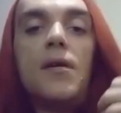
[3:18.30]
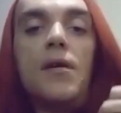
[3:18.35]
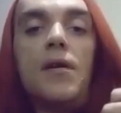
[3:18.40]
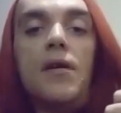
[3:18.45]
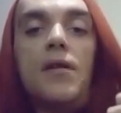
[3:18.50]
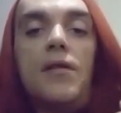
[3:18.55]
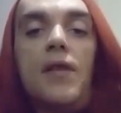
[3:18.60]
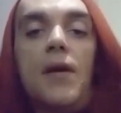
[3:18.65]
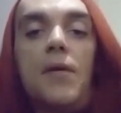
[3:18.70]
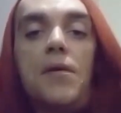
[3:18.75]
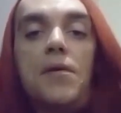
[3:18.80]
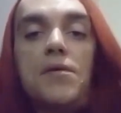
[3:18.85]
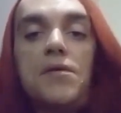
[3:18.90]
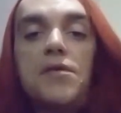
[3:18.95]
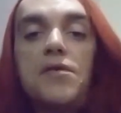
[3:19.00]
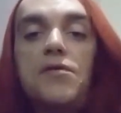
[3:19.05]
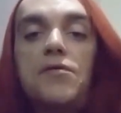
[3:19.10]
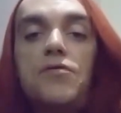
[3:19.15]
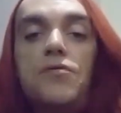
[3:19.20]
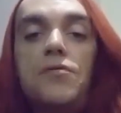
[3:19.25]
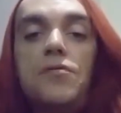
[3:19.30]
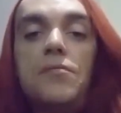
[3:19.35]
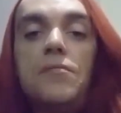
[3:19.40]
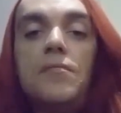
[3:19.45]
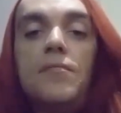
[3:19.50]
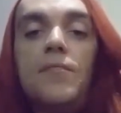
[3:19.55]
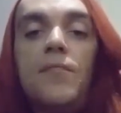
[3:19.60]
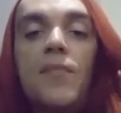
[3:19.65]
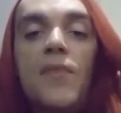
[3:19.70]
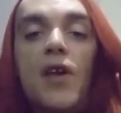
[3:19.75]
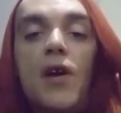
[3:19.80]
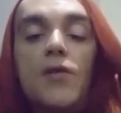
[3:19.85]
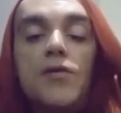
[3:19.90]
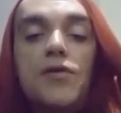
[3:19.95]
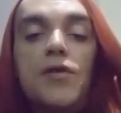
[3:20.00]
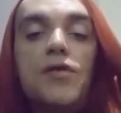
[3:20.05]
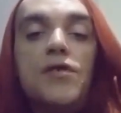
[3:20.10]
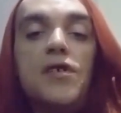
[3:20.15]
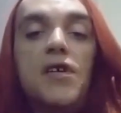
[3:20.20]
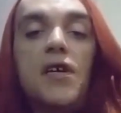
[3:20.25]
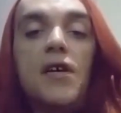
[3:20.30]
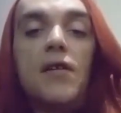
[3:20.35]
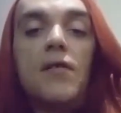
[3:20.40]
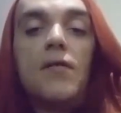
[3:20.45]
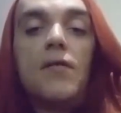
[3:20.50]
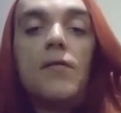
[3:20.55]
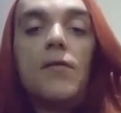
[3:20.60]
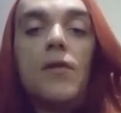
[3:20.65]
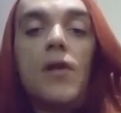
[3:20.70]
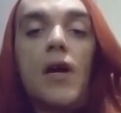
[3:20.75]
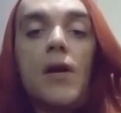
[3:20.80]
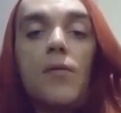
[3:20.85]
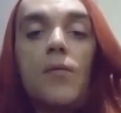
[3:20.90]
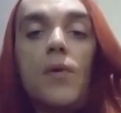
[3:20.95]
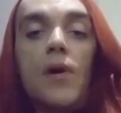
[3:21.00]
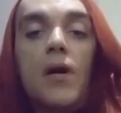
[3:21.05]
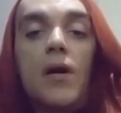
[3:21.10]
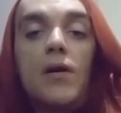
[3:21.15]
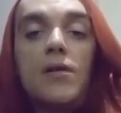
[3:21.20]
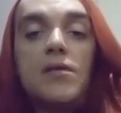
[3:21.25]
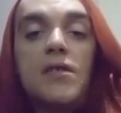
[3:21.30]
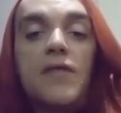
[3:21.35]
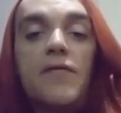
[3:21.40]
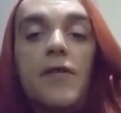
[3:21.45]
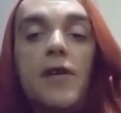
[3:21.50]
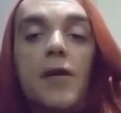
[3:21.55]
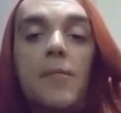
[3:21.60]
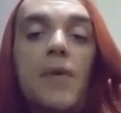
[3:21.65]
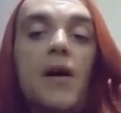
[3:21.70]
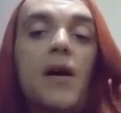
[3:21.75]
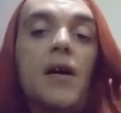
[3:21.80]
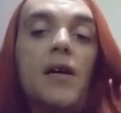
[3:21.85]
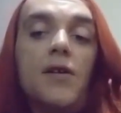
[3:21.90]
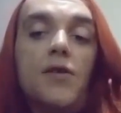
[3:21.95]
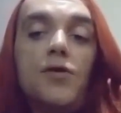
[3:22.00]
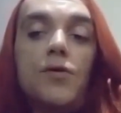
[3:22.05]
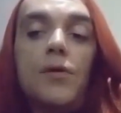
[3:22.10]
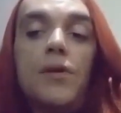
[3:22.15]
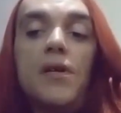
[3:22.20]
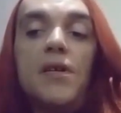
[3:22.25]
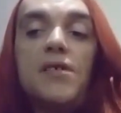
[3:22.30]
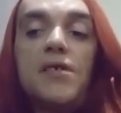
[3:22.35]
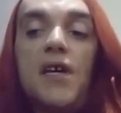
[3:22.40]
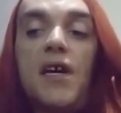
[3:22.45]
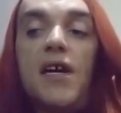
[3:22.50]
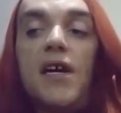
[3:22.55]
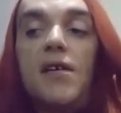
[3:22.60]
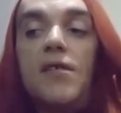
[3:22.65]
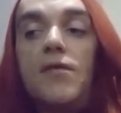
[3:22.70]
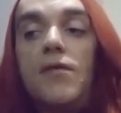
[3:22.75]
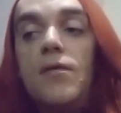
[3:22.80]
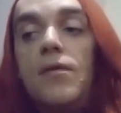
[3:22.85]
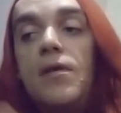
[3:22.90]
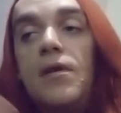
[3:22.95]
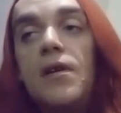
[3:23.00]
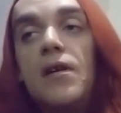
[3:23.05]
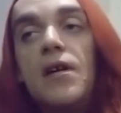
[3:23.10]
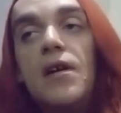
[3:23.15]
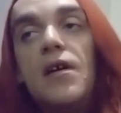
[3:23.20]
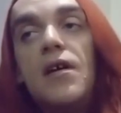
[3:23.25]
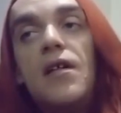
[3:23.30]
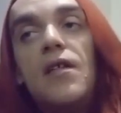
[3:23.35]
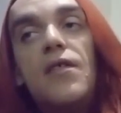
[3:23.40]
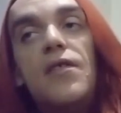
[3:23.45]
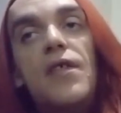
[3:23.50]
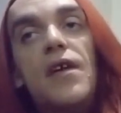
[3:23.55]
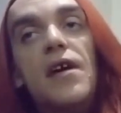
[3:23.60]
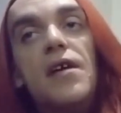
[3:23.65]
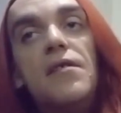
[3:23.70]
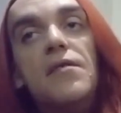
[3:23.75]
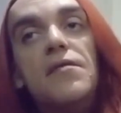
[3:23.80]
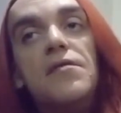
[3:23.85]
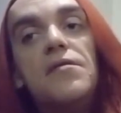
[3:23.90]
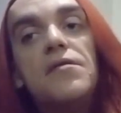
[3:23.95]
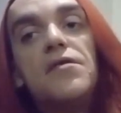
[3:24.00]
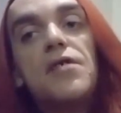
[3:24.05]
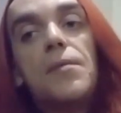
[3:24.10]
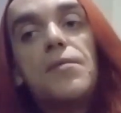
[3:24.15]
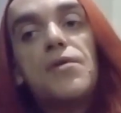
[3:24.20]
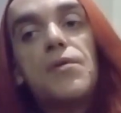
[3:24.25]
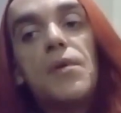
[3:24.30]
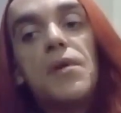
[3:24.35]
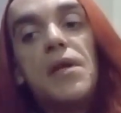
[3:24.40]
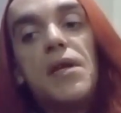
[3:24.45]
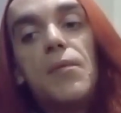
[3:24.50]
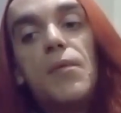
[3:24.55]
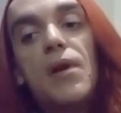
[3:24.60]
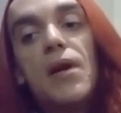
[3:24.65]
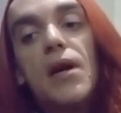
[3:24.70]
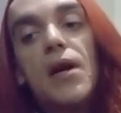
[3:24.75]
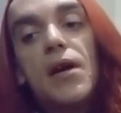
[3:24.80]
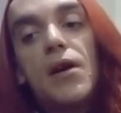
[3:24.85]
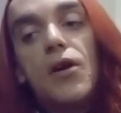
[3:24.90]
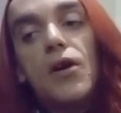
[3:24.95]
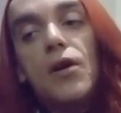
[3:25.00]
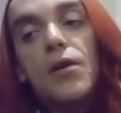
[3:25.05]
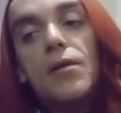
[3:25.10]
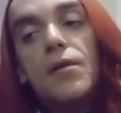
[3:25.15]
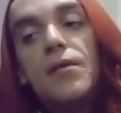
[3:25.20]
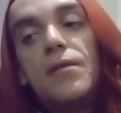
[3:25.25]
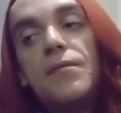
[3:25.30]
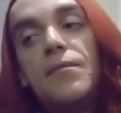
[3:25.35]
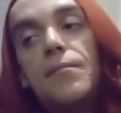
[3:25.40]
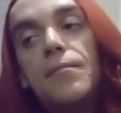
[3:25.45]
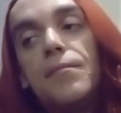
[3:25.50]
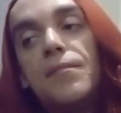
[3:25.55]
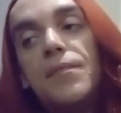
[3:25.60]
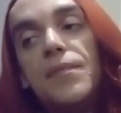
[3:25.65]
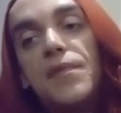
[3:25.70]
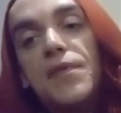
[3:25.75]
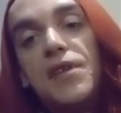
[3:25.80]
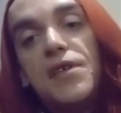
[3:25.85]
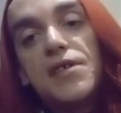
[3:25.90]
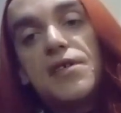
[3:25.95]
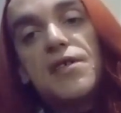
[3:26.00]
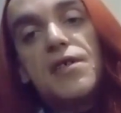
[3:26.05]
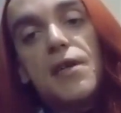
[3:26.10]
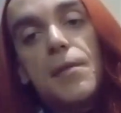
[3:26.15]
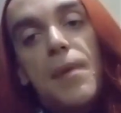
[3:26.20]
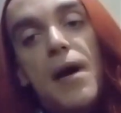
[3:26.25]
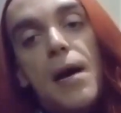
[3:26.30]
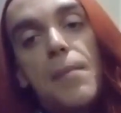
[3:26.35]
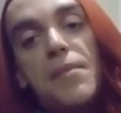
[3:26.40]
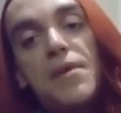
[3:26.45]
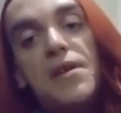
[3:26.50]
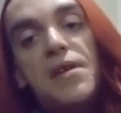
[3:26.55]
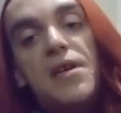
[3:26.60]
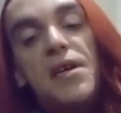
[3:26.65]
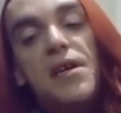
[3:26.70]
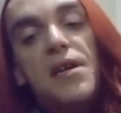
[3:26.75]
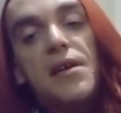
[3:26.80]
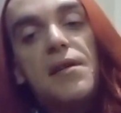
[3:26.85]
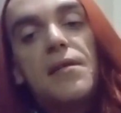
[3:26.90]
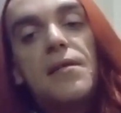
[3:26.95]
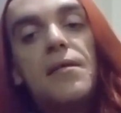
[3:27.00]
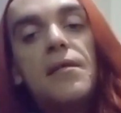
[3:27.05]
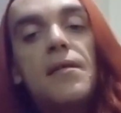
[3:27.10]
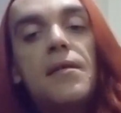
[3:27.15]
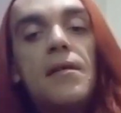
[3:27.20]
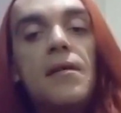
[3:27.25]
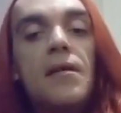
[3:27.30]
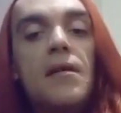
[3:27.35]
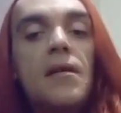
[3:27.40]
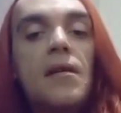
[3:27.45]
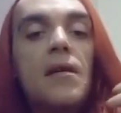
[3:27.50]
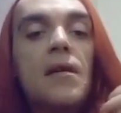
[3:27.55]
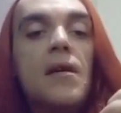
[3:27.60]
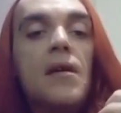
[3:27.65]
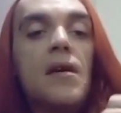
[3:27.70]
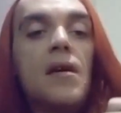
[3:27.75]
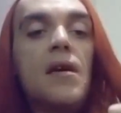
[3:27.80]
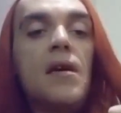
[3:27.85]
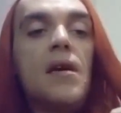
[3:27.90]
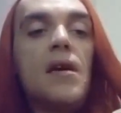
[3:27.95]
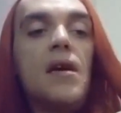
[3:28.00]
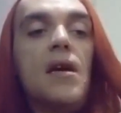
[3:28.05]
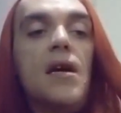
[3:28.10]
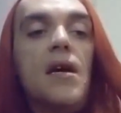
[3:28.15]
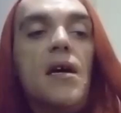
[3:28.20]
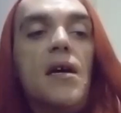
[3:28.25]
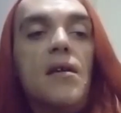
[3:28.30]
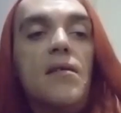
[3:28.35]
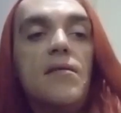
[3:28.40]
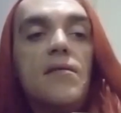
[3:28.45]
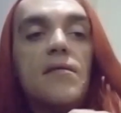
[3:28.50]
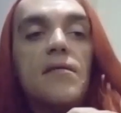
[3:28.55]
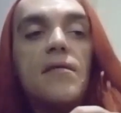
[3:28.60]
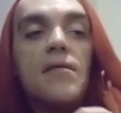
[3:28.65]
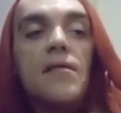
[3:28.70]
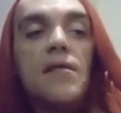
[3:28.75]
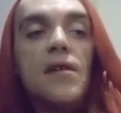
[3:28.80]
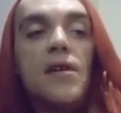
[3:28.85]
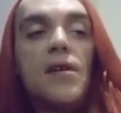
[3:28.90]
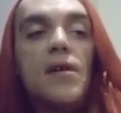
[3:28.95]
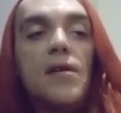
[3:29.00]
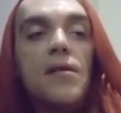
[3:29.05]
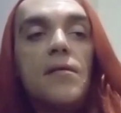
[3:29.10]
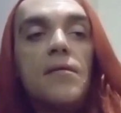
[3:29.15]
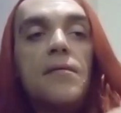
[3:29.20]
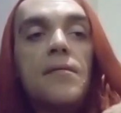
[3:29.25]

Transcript: And that was, I was using it like when I was living at my Auntie Julie's, and then subsequently when I got this apartment here. And, you know,